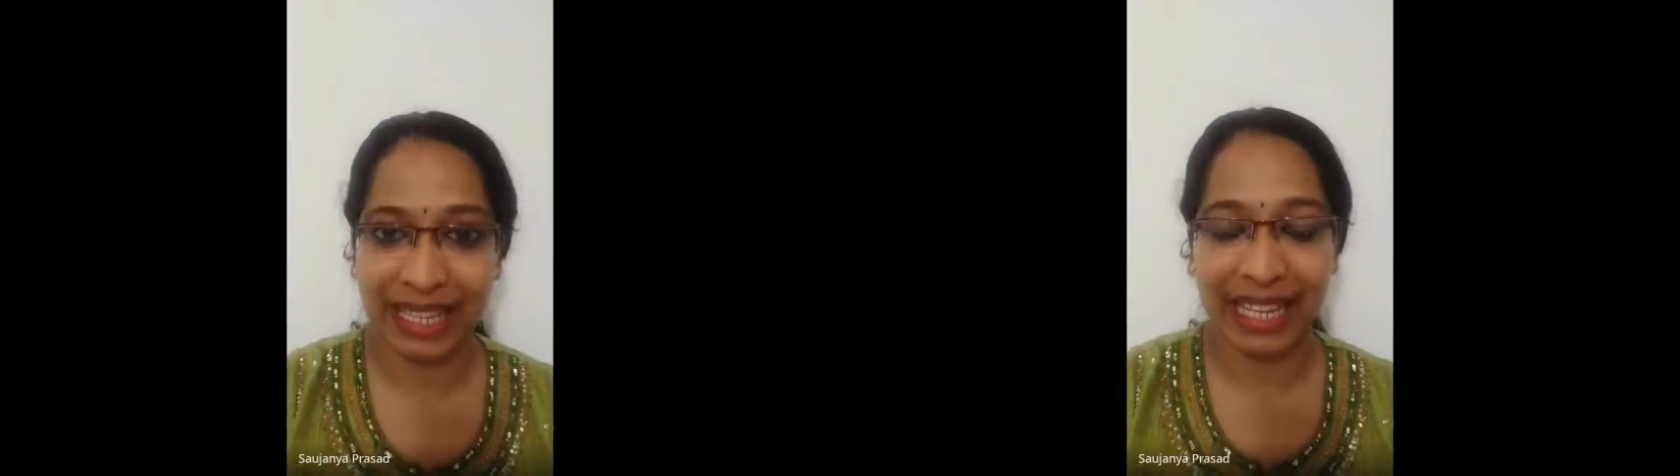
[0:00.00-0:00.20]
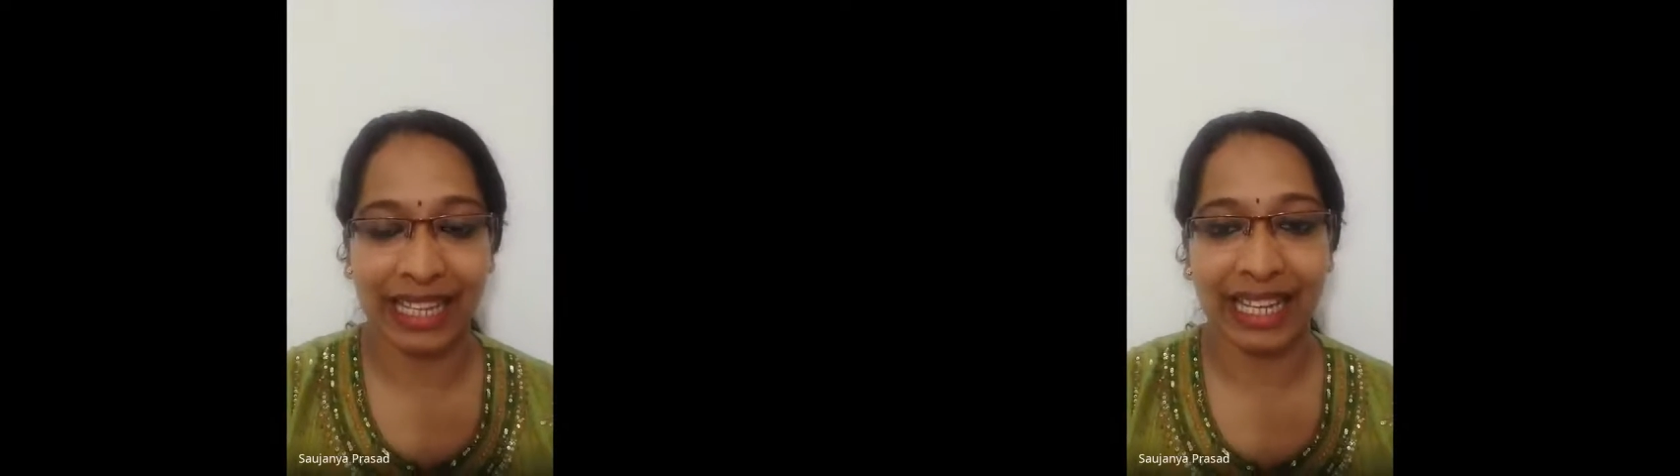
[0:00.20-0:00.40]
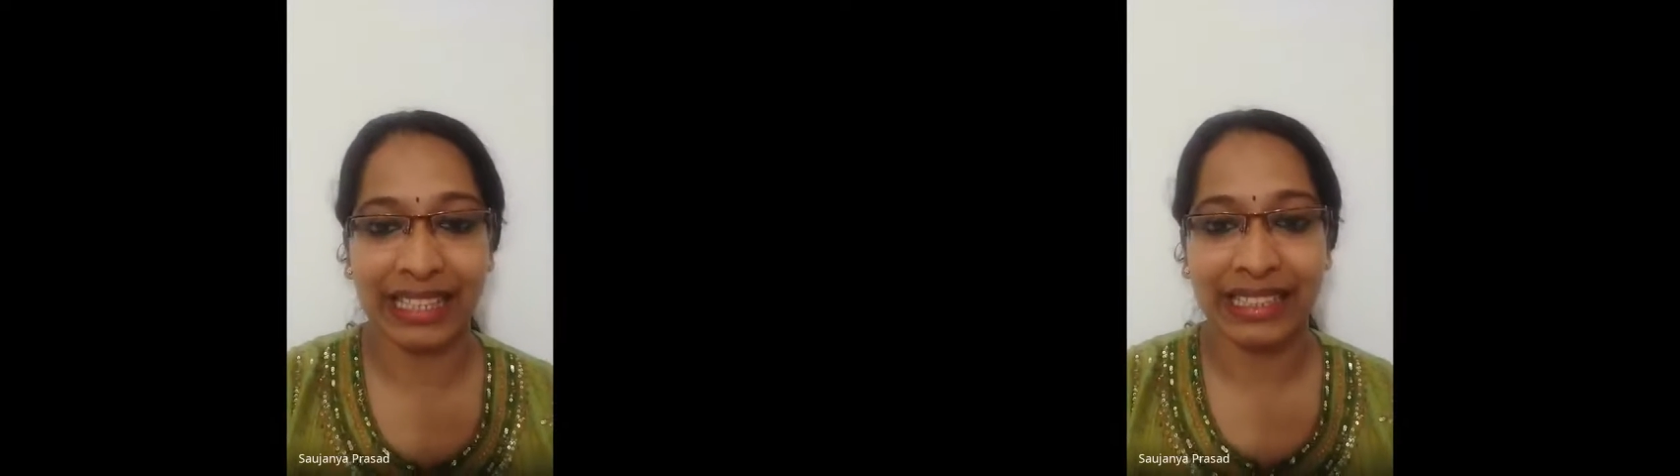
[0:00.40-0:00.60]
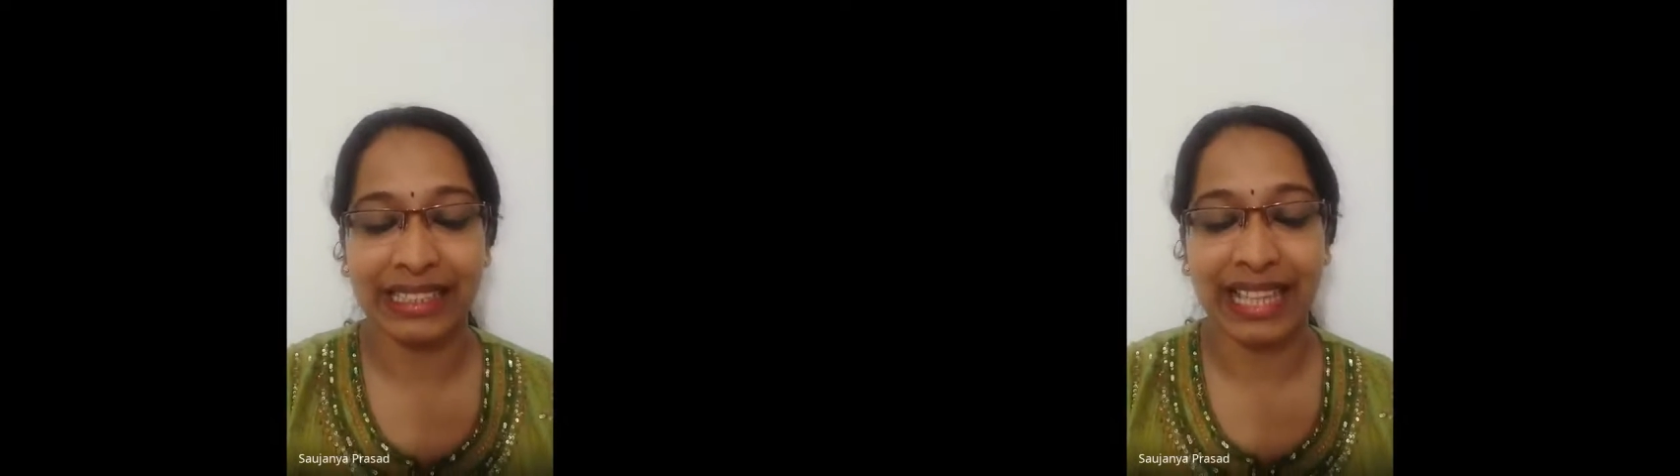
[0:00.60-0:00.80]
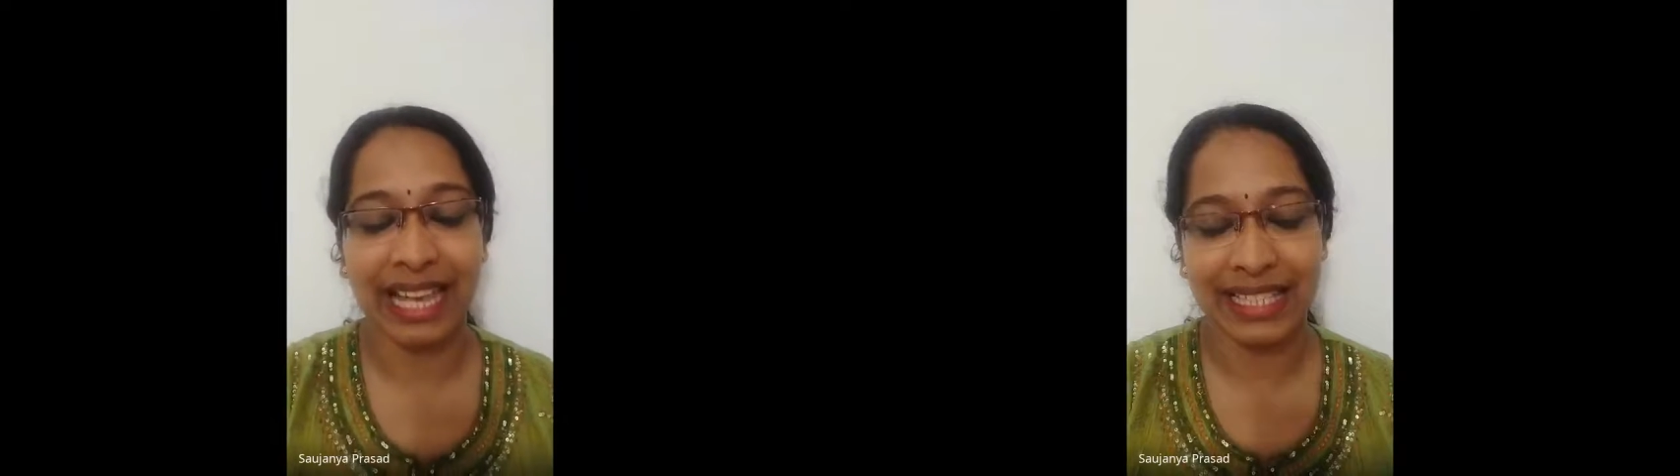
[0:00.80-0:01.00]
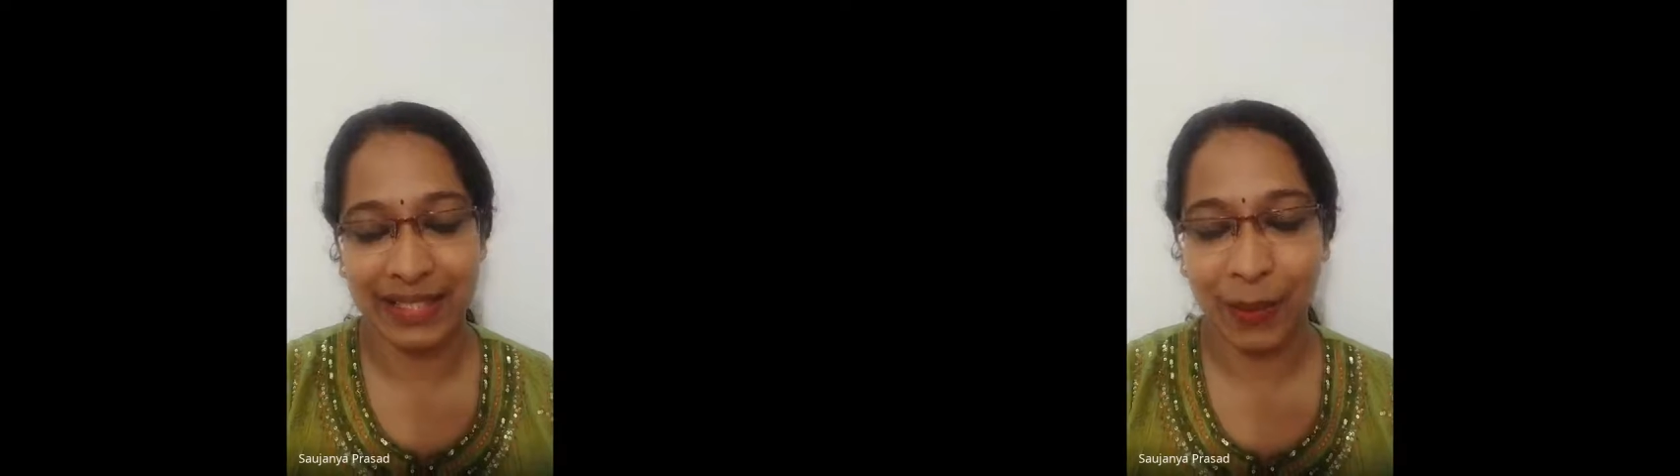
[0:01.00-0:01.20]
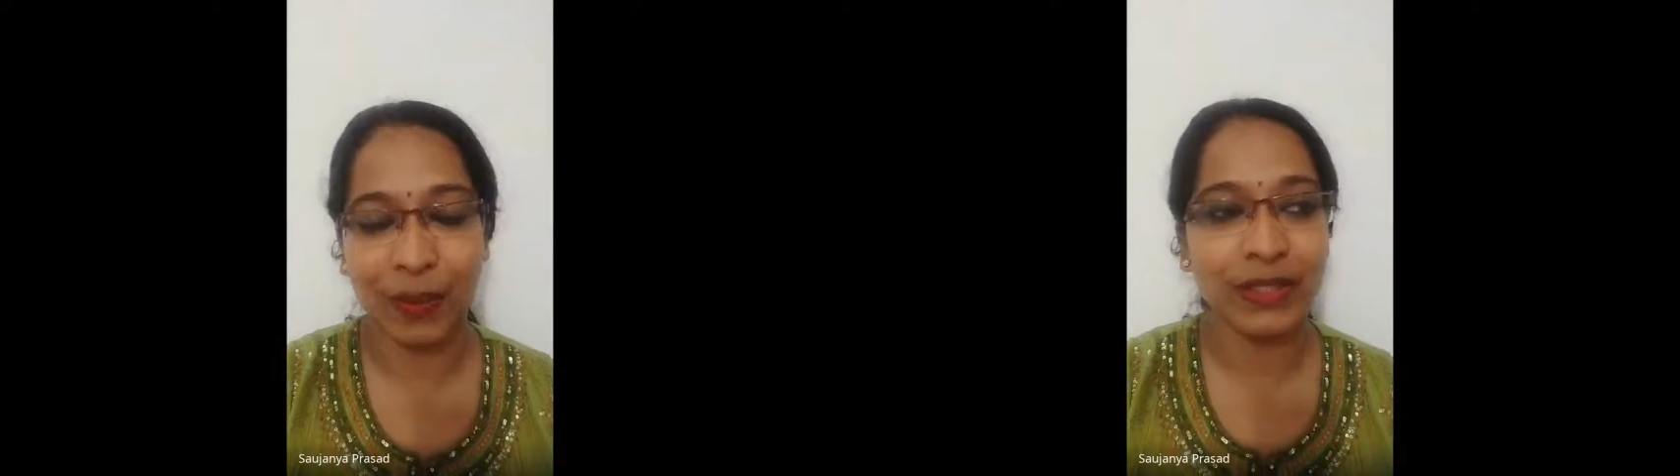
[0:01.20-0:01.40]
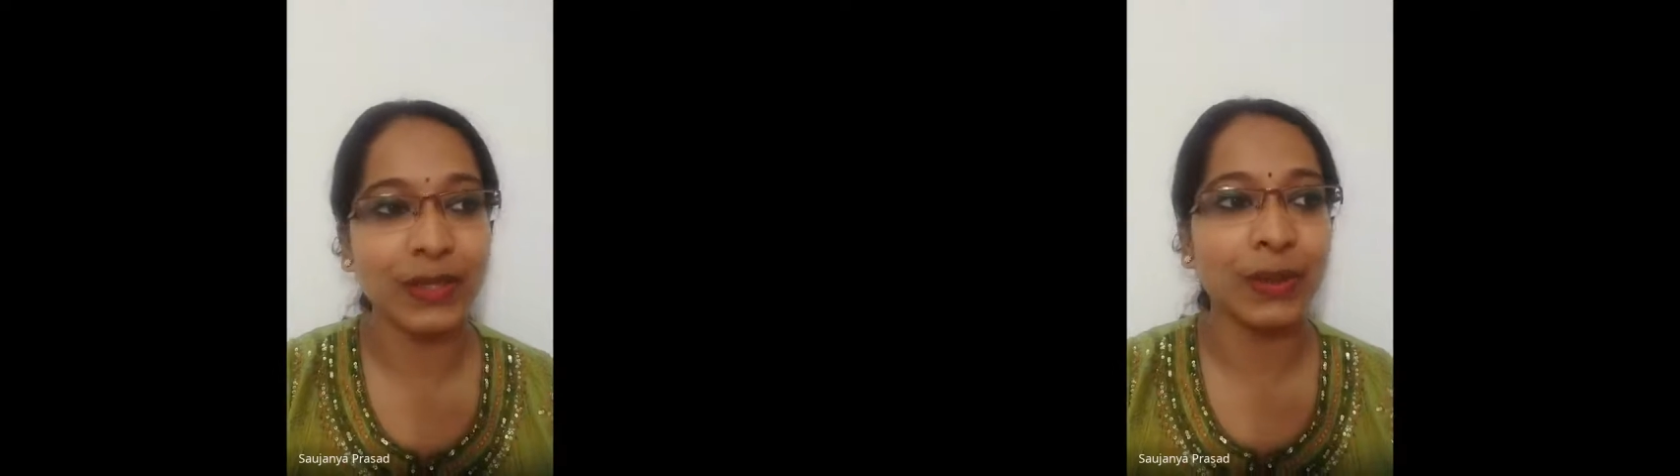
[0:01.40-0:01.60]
and I think that's also